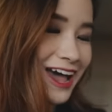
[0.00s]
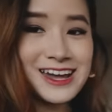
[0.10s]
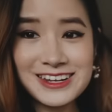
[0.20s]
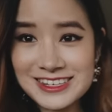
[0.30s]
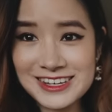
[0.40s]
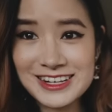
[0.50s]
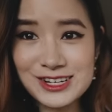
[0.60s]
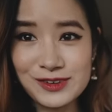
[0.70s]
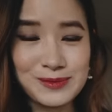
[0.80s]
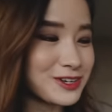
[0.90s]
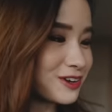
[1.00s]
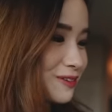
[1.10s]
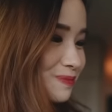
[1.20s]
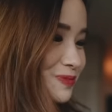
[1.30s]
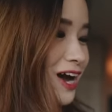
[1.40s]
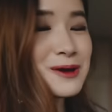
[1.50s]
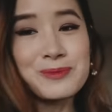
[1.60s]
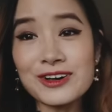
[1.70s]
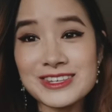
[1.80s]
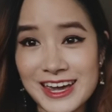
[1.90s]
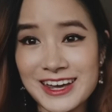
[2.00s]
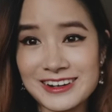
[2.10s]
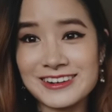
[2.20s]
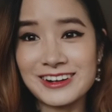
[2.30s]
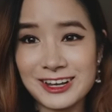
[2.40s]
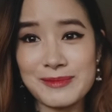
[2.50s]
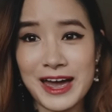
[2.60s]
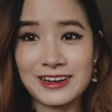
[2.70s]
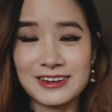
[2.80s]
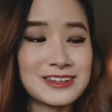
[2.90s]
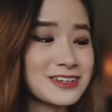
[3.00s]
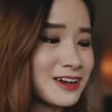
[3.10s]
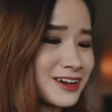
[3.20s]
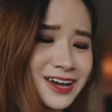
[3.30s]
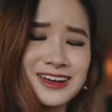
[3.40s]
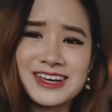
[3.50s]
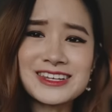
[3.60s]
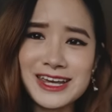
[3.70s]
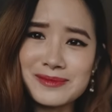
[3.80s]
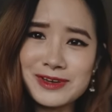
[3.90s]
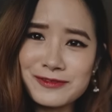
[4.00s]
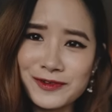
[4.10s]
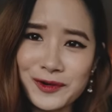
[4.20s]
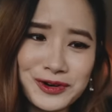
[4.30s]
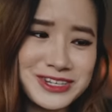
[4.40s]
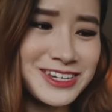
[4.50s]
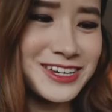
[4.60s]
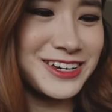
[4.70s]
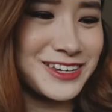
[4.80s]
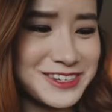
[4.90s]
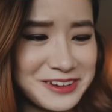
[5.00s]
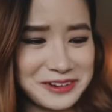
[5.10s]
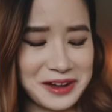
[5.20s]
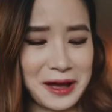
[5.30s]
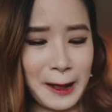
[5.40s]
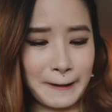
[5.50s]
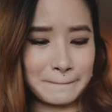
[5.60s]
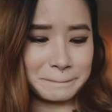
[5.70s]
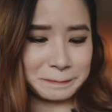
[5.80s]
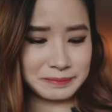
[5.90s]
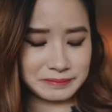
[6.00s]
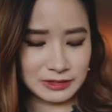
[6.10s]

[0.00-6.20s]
8 sets of them. So I bought 10 clip hangers. They sent me 40. So,